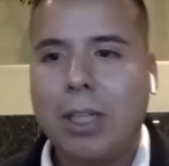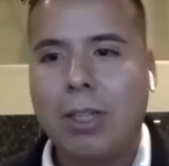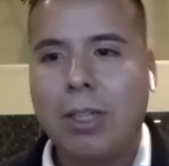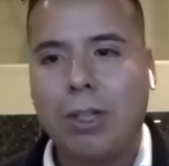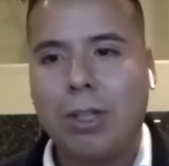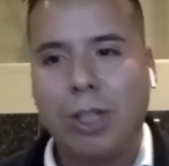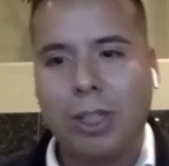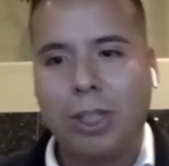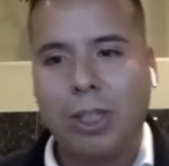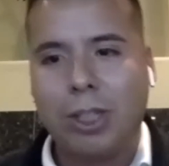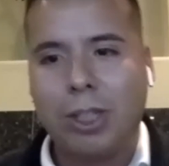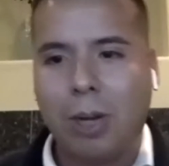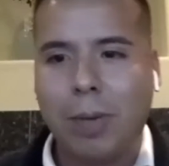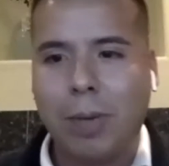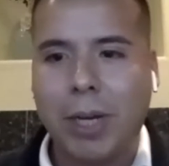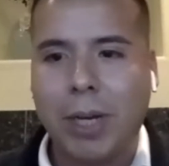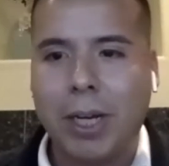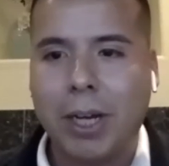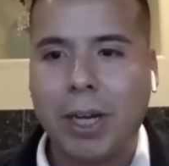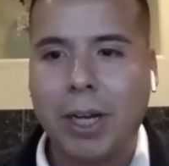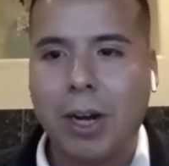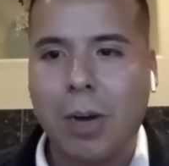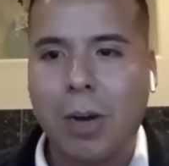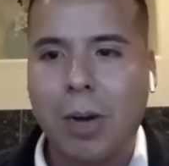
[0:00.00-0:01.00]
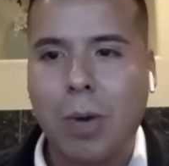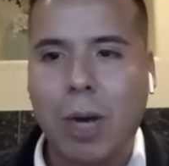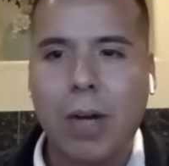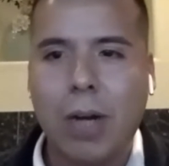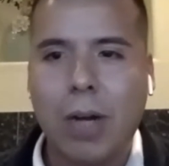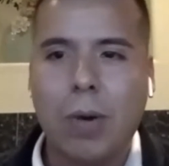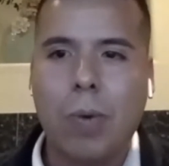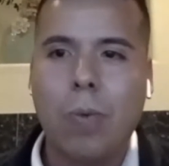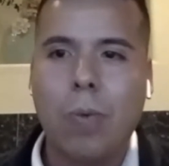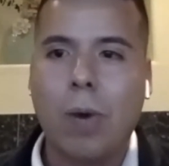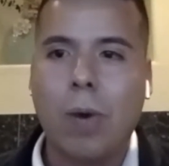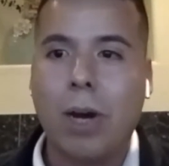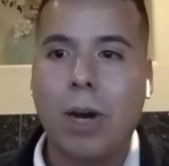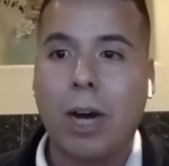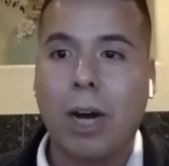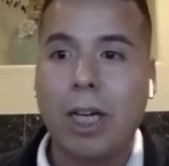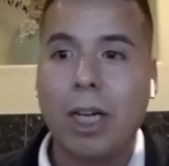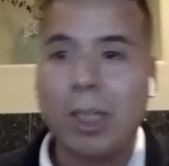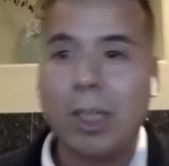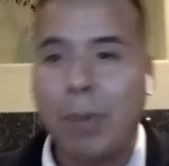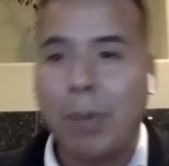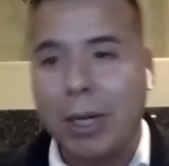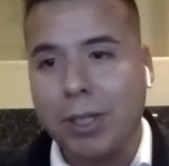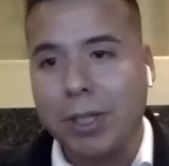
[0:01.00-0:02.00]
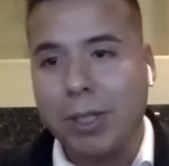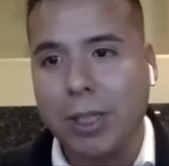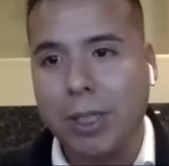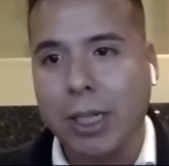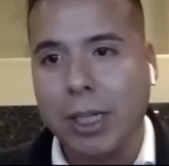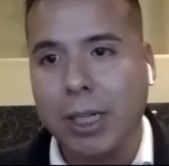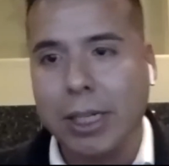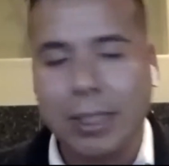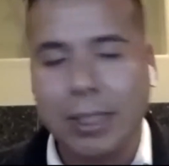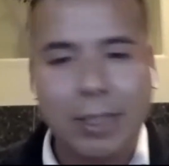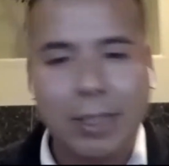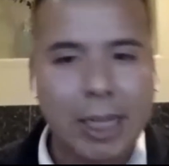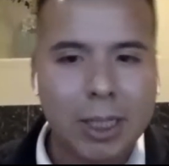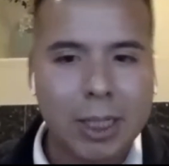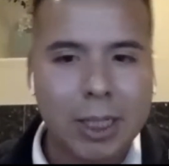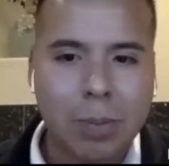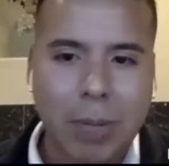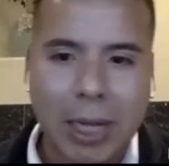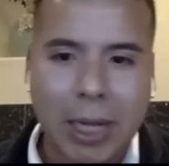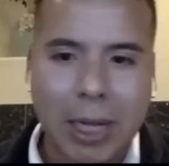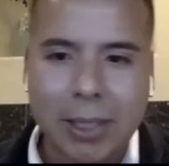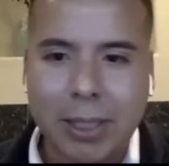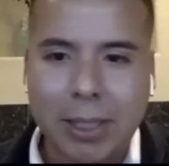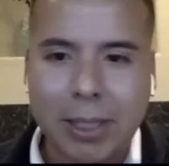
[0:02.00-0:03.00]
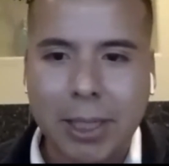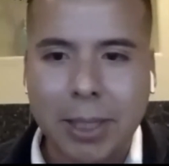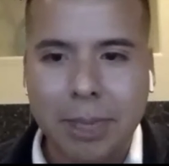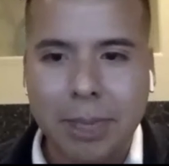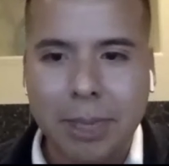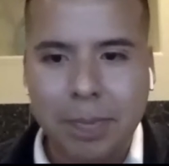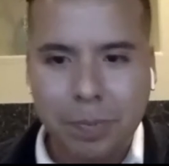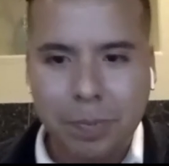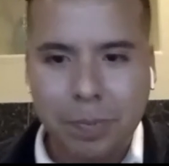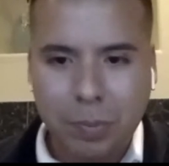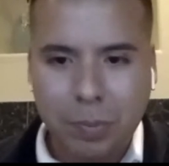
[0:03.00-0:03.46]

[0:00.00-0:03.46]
So she told me, you know, what what our specialty is text blasting.